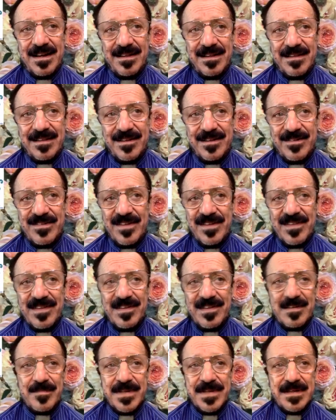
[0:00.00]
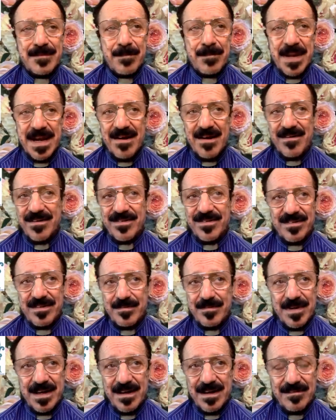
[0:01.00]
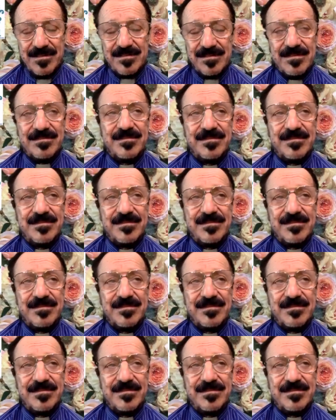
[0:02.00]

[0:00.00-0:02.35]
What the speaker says: There's nothing to be embarrassed about.